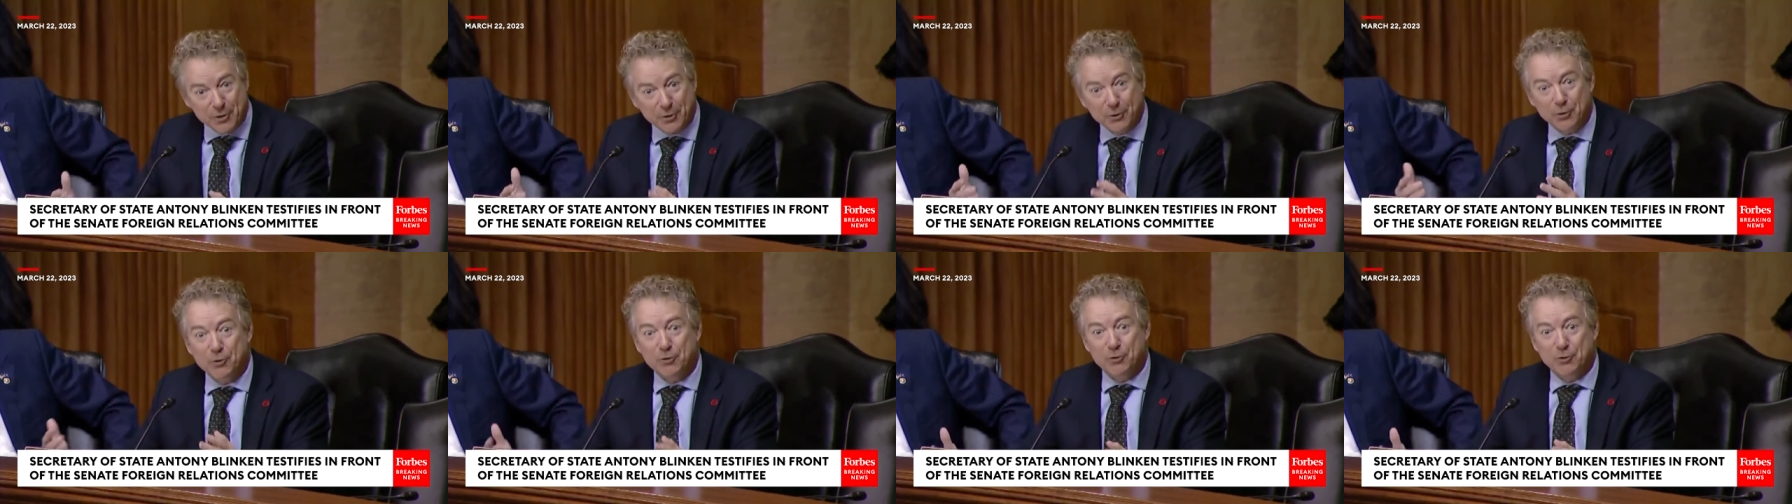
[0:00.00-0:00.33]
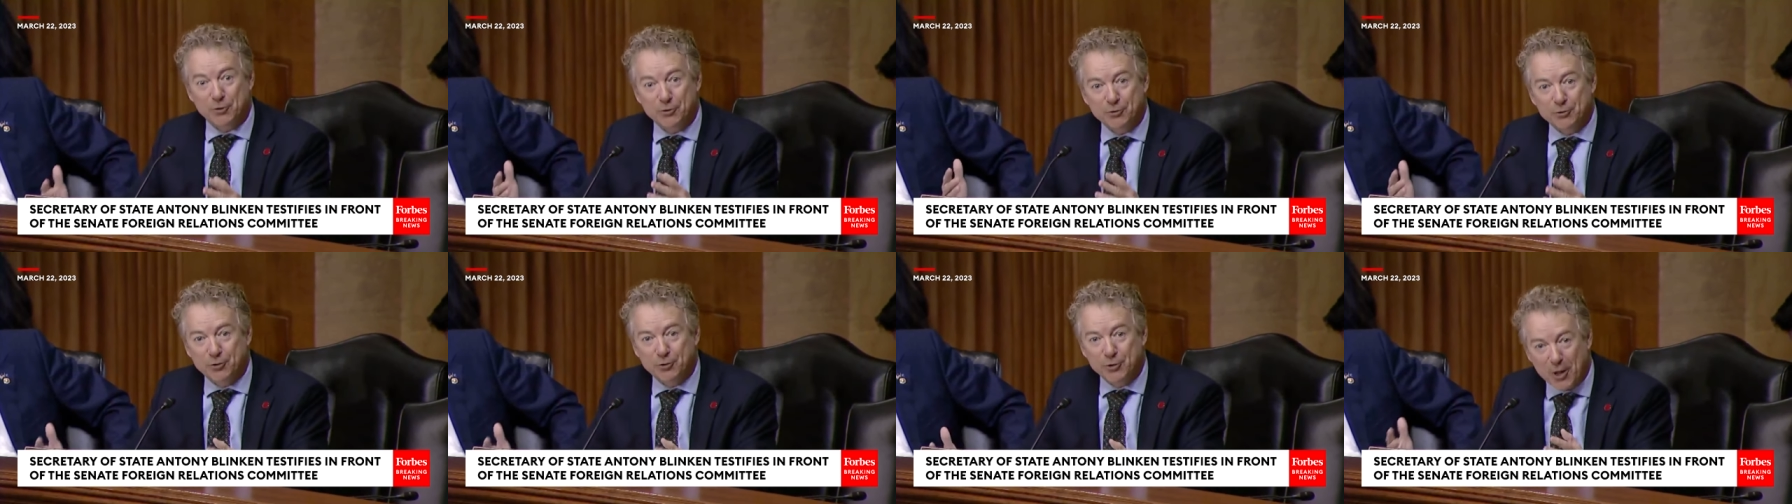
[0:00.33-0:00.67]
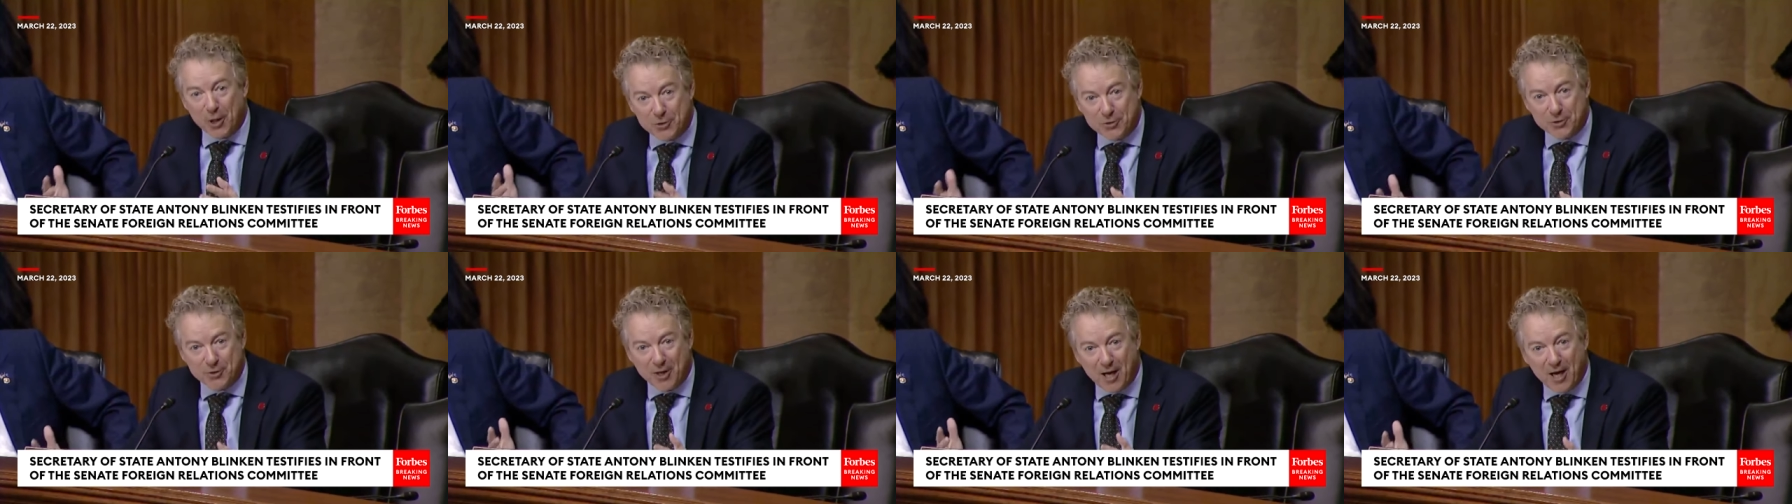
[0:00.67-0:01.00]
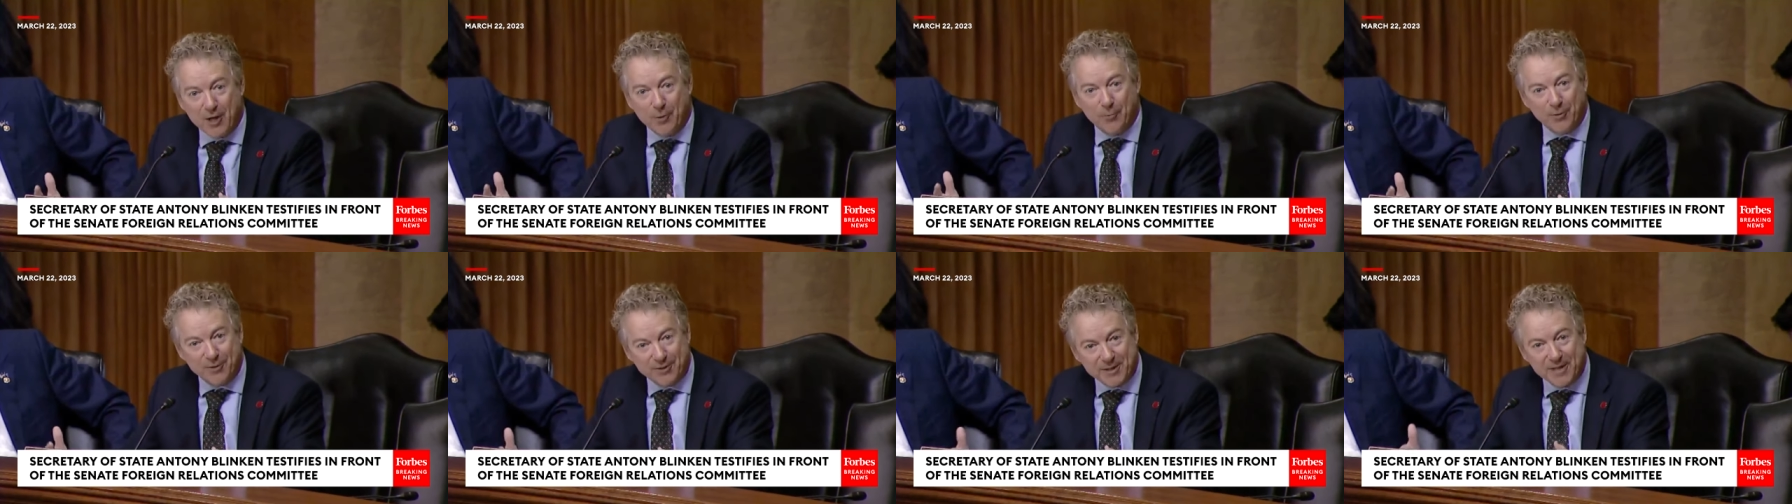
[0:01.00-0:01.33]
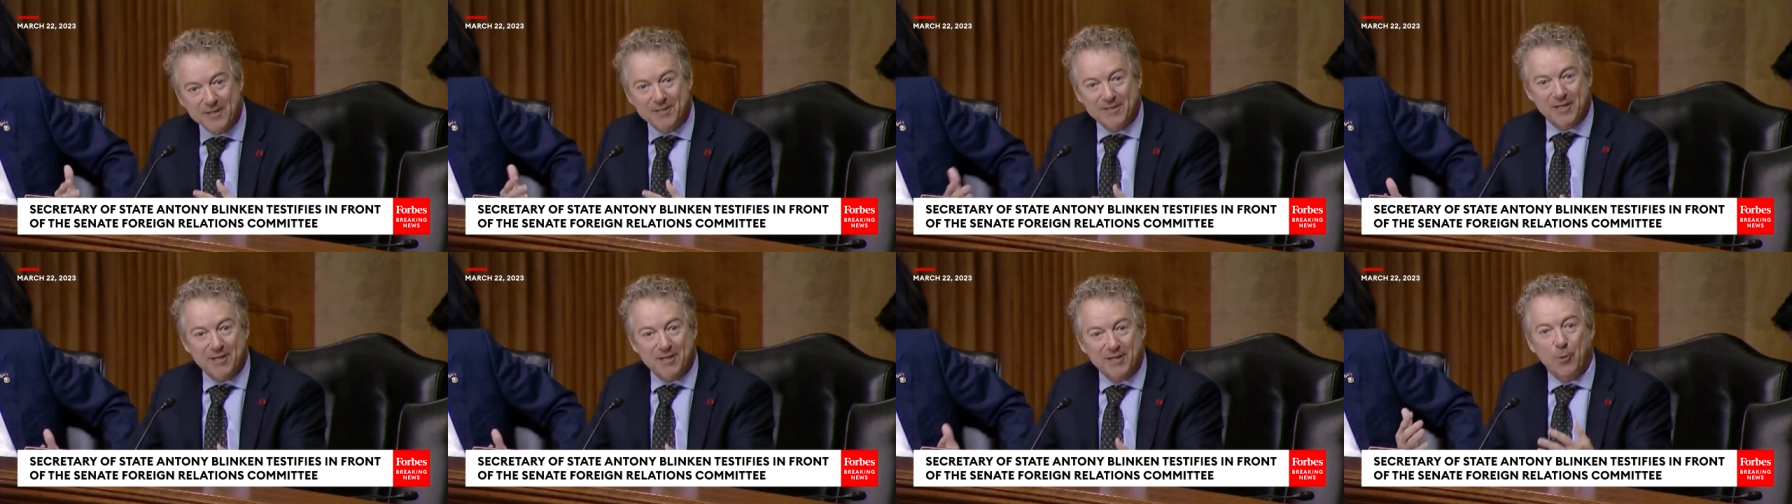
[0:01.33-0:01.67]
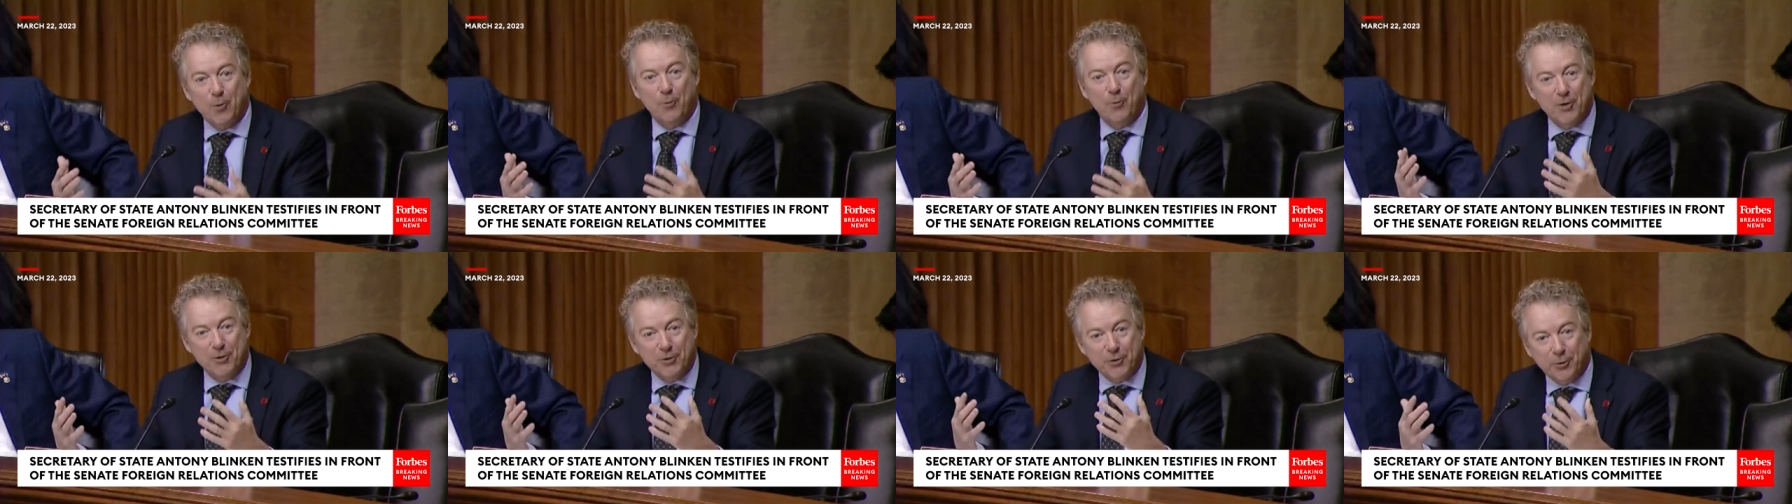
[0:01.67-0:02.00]
It looks just like what they said they
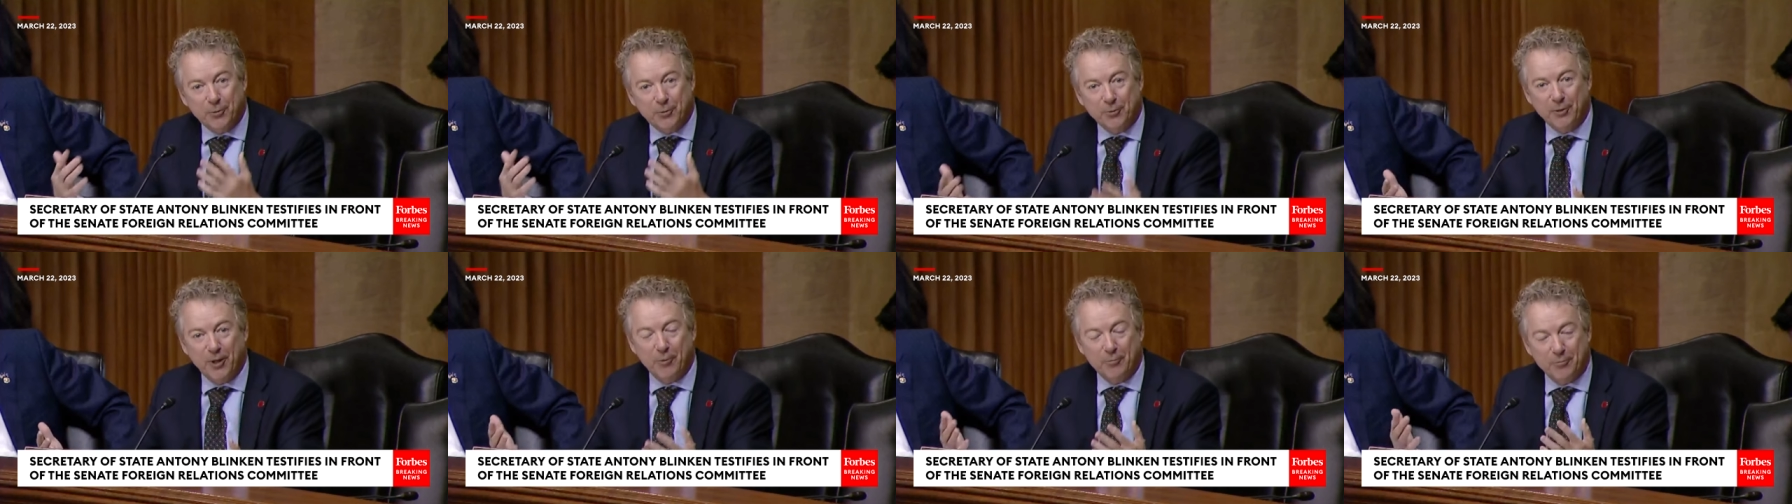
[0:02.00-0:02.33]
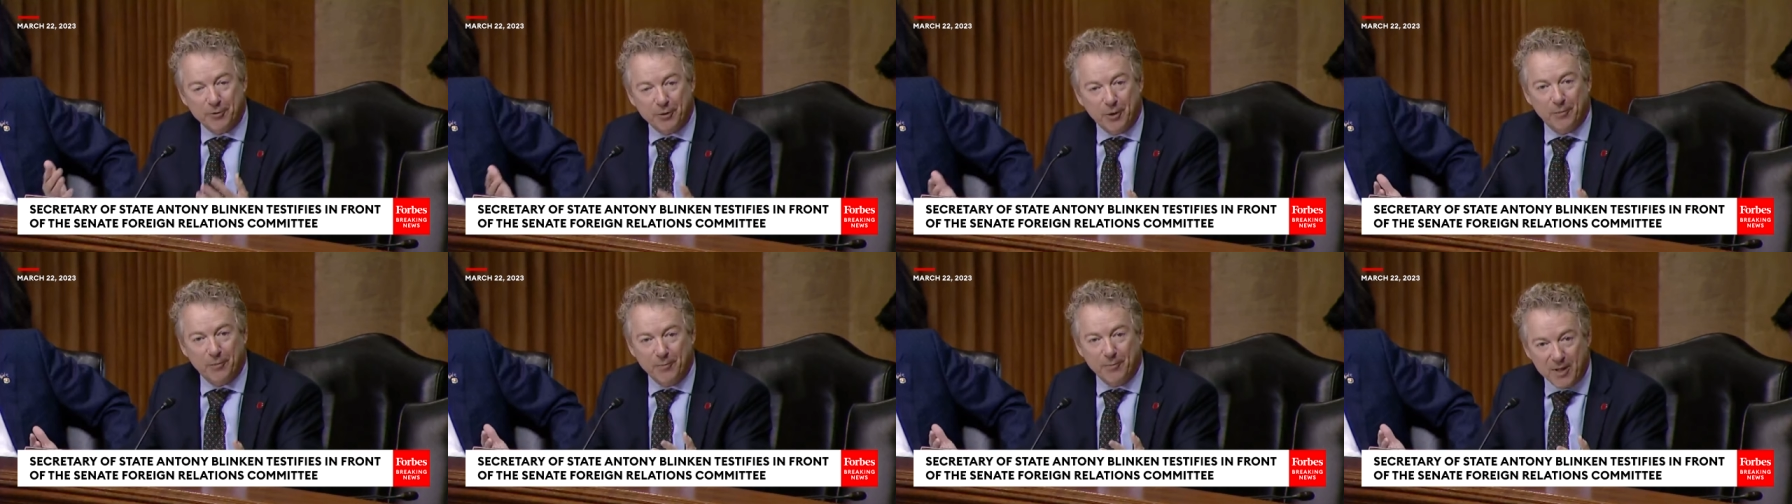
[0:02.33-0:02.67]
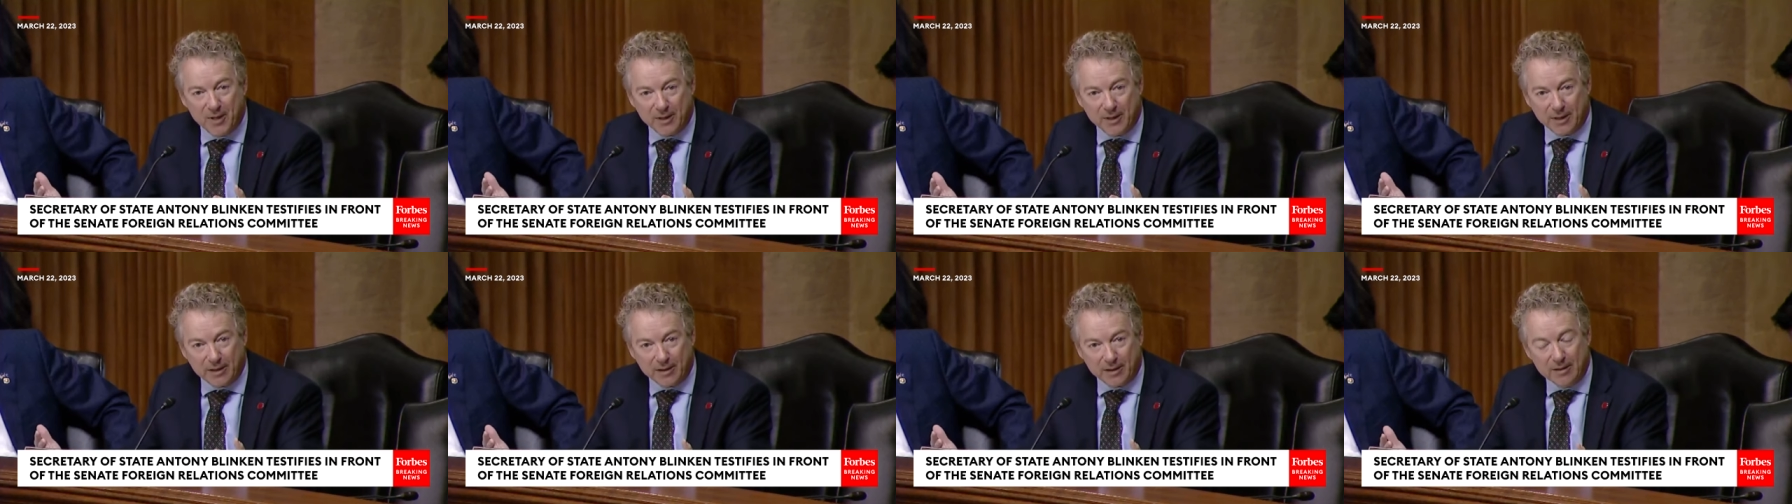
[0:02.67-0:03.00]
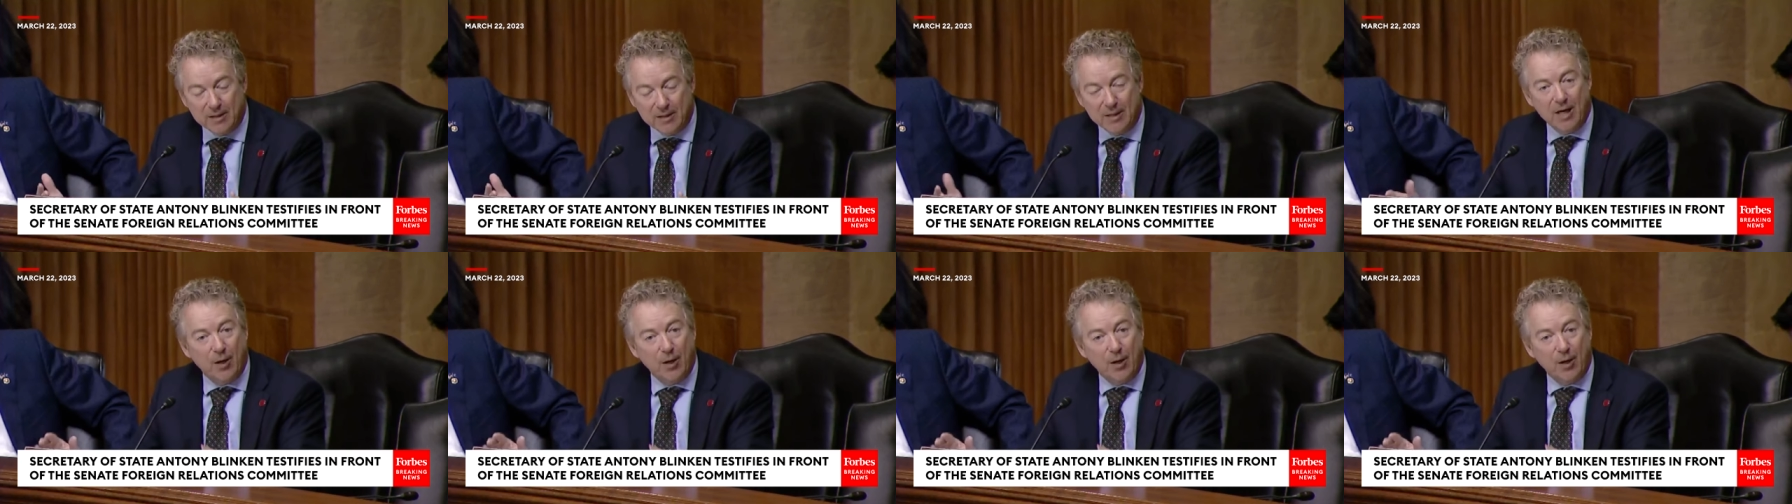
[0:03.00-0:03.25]
wanted to create with our money.